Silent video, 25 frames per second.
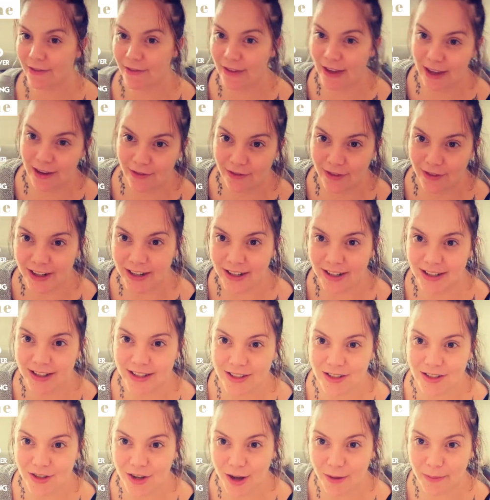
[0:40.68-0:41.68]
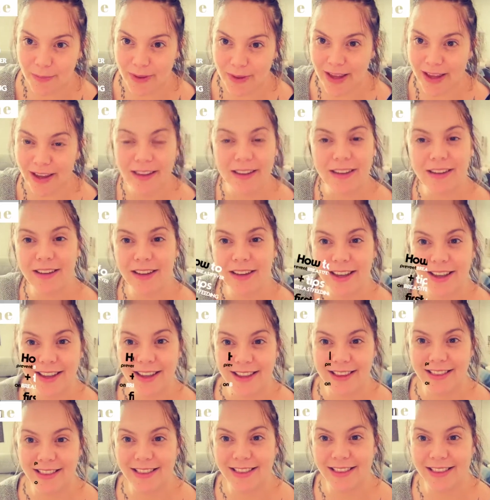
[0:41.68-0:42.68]
favorite topic
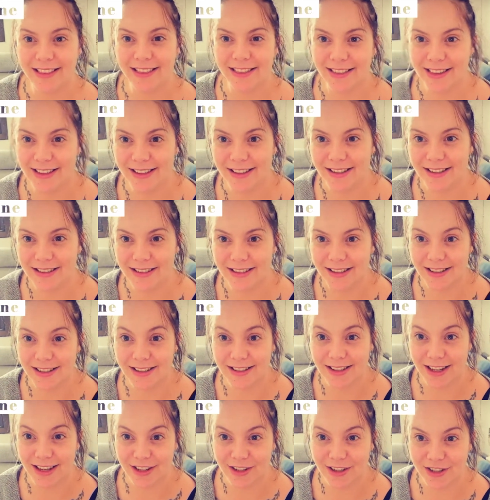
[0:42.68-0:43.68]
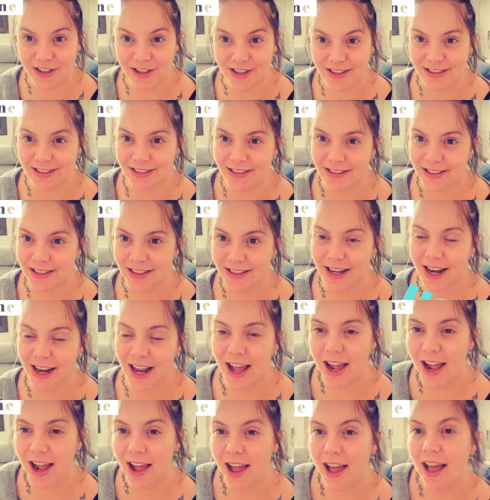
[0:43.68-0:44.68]
in this discussion,
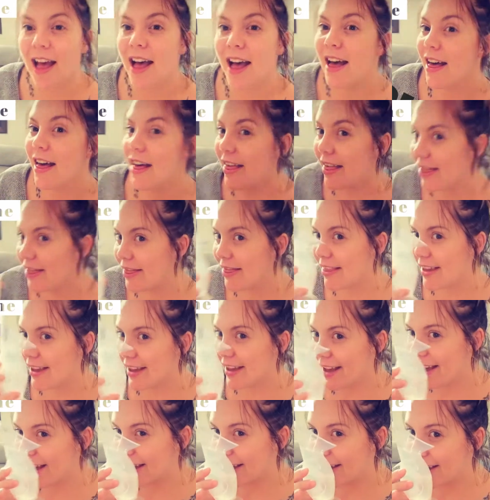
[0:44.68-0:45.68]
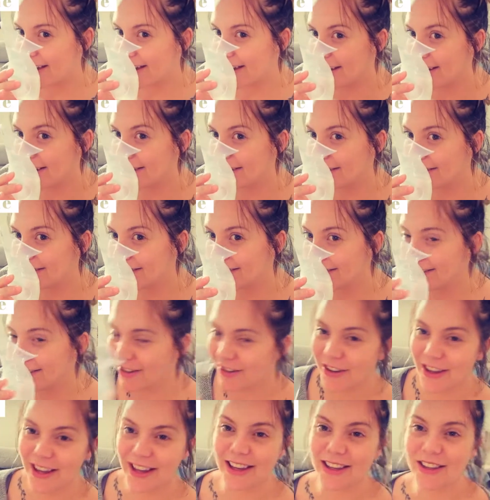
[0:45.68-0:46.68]
the haka.
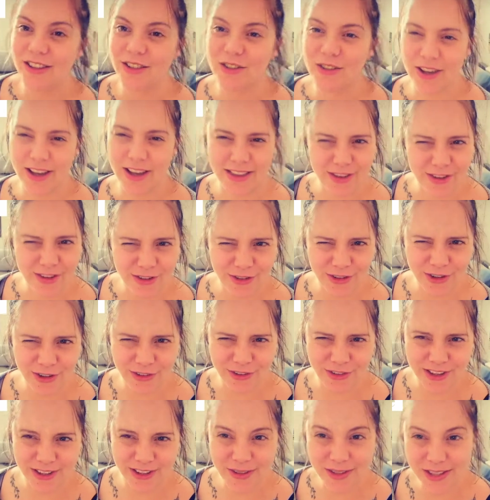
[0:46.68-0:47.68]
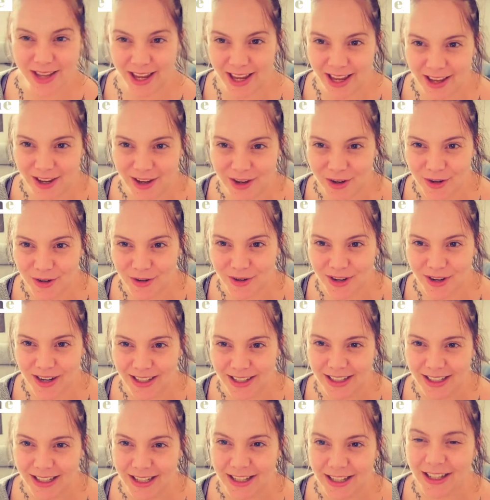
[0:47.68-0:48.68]
Okay, so I don't know if I'm saying it
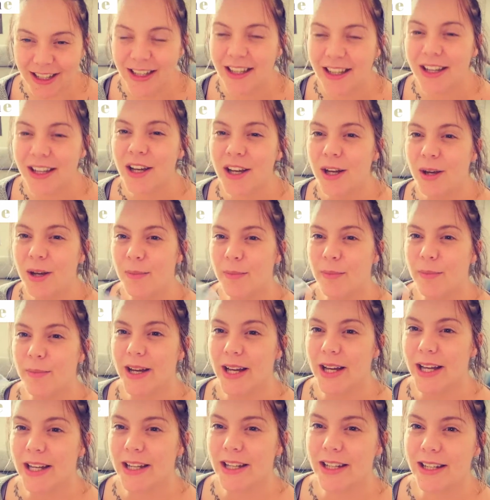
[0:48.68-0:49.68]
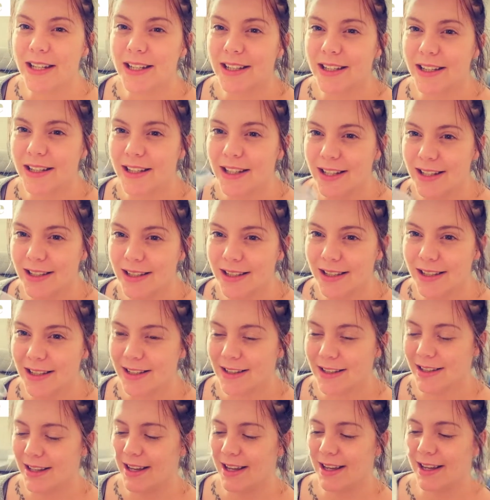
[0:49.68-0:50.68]
correctly, but this
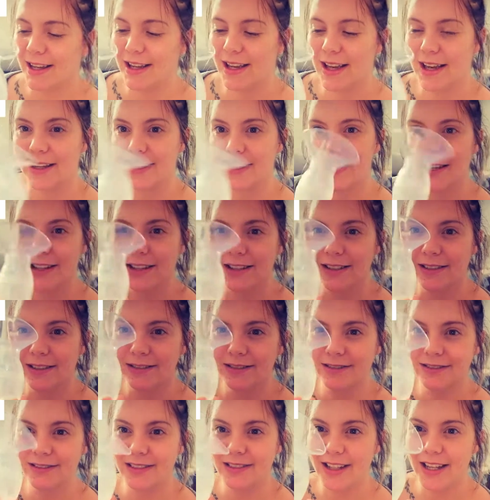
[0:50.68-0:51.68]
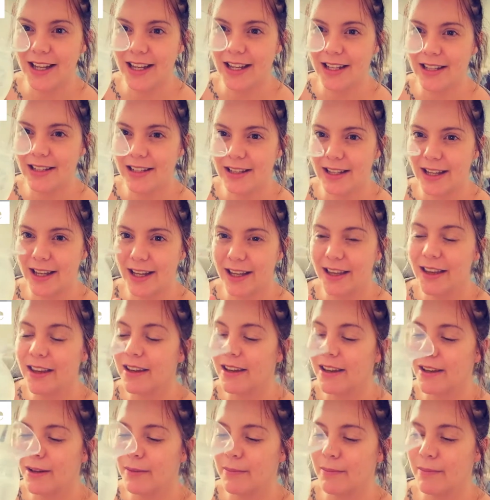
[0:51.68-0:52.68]
is a haka. It's like
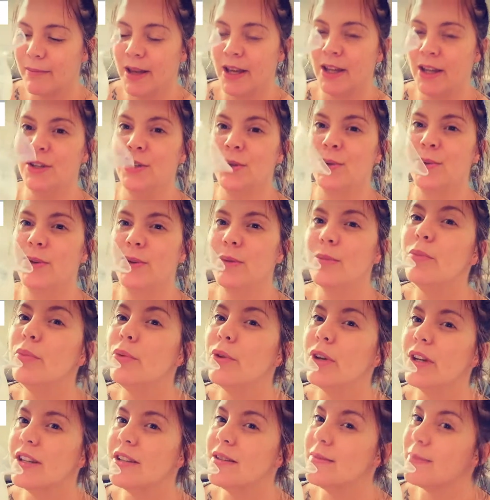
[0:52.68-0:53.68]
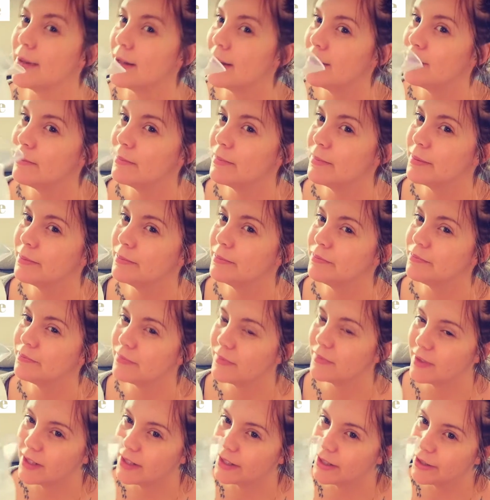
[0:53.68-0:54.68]
a manual breast pump
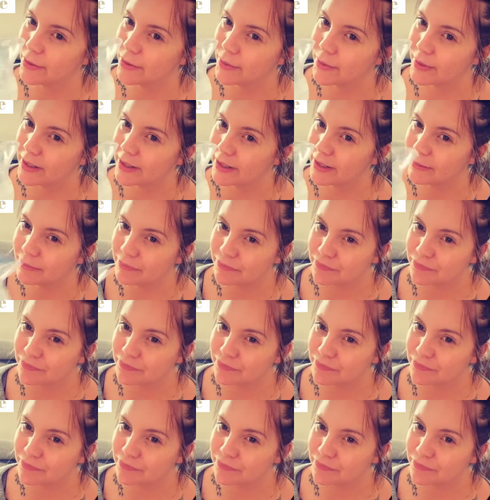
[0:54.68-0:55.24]
in a way.